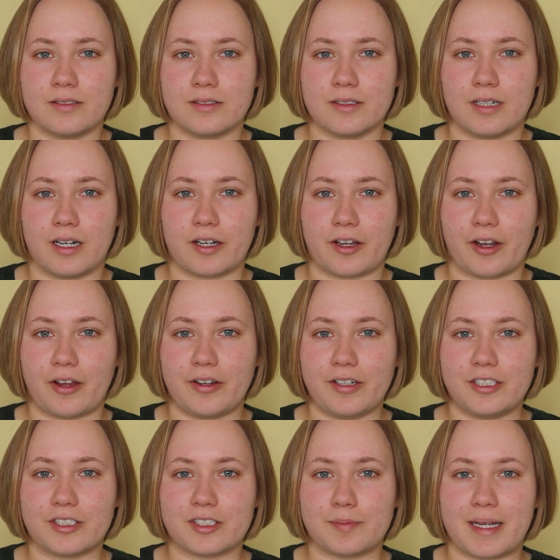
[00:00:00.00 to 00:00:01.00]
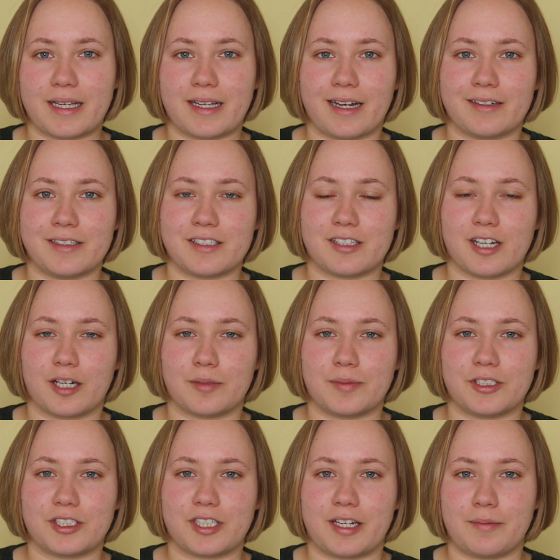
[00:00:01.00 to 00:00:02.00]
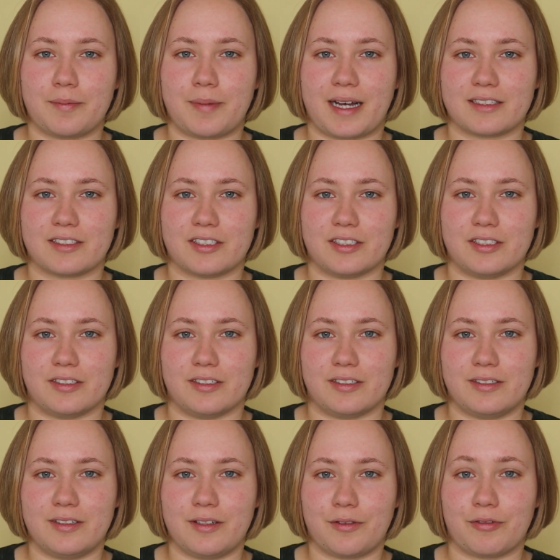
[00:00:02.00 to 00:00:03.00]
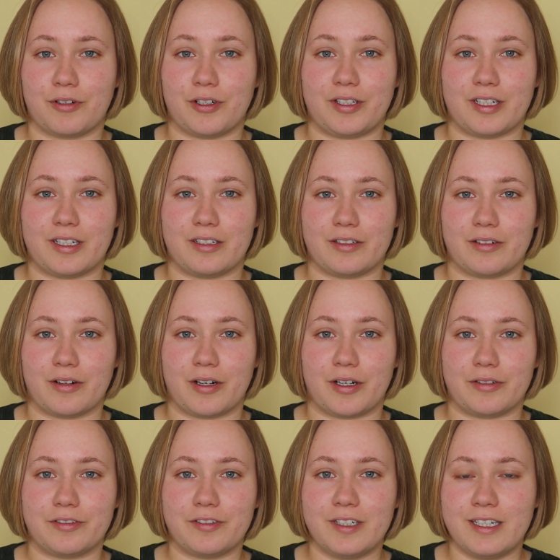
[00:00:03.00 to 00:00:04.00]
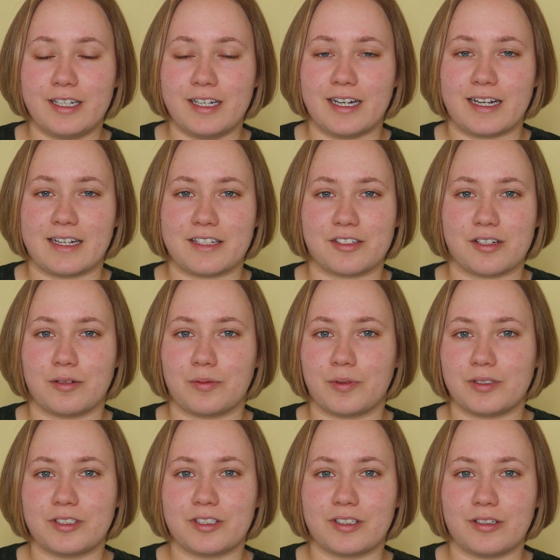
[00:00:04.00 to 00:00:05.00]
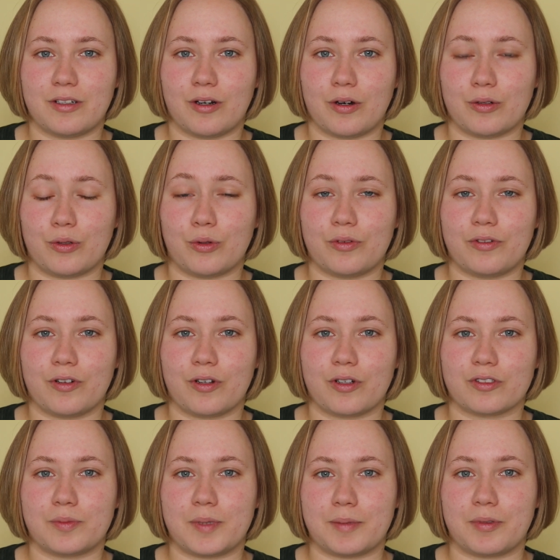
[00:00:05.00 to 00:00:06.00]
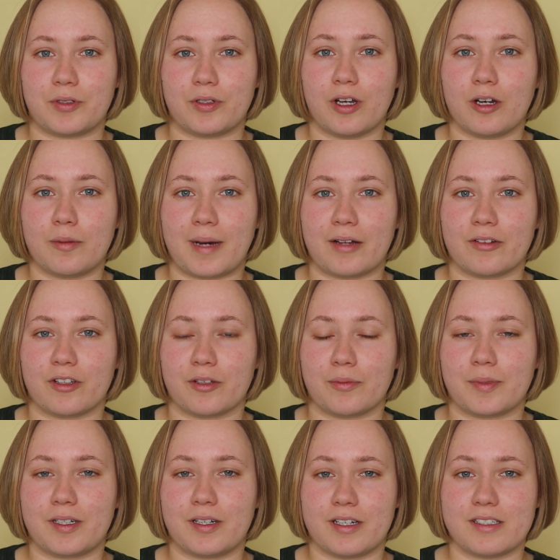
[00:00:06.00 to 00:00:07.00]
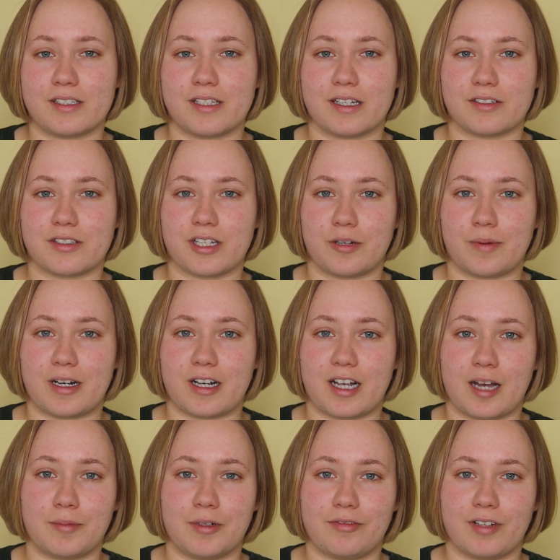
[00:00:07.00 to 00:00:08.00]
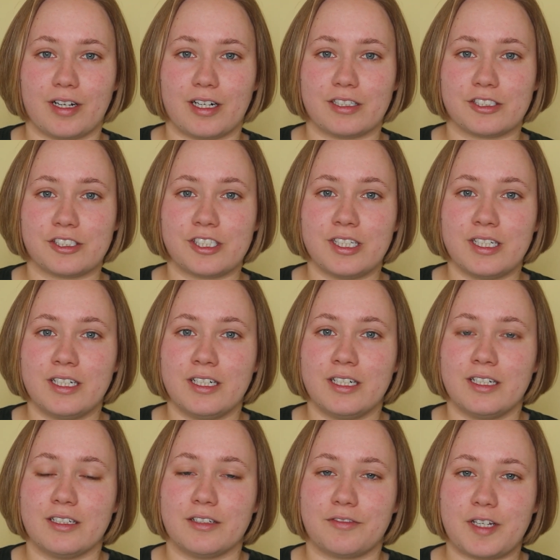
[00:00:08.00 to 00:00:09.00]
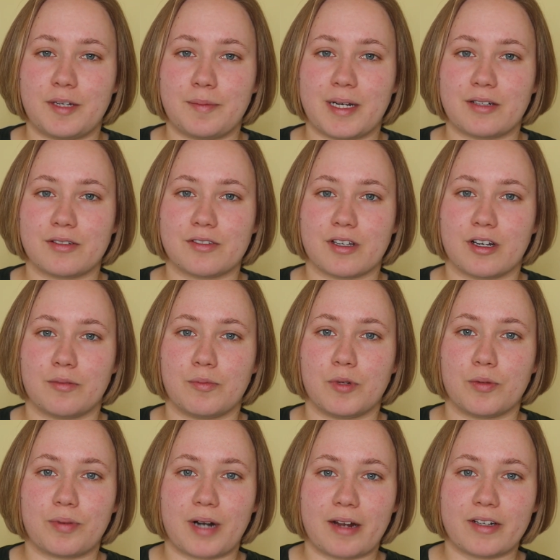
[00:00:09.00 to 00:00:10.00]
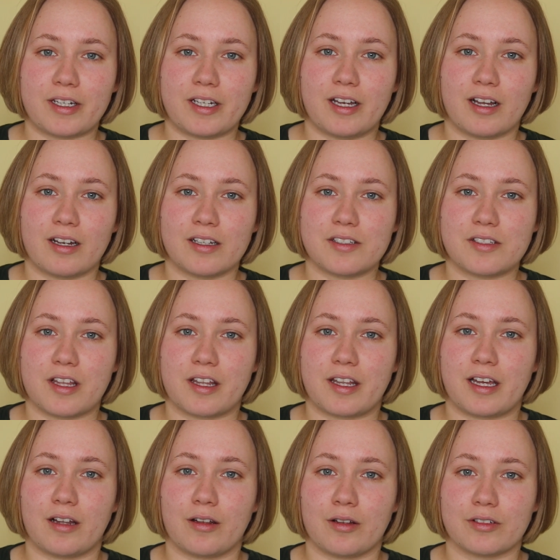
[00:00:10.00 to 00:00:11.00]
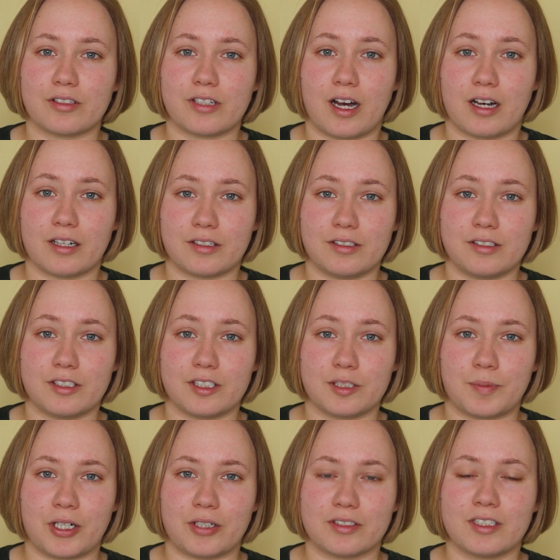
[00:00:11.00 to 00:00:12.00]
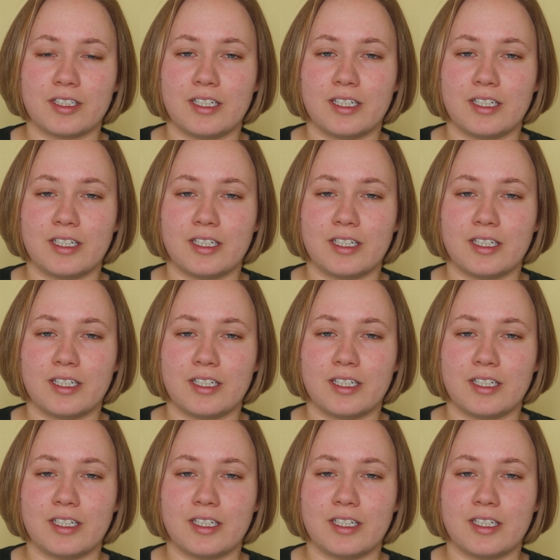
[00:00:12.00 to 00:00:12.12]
I could only just make out his diamond-shaped pattern through the undergrowth, and it's no wonder that not an awful lot of people know about them because they are so well camouflaged. The females are more brown in colour, so they are a lot harder to spot,